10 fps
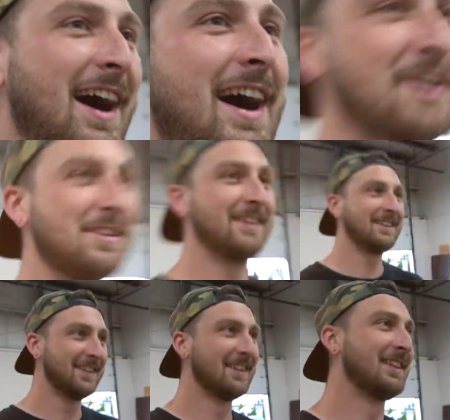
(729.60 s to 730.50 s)
I
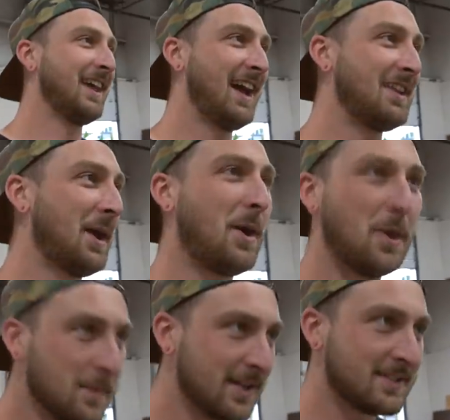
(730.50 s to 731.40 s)
had that
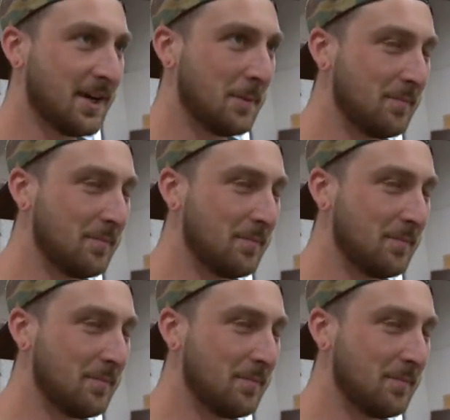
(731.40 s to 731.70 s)
all mixed up.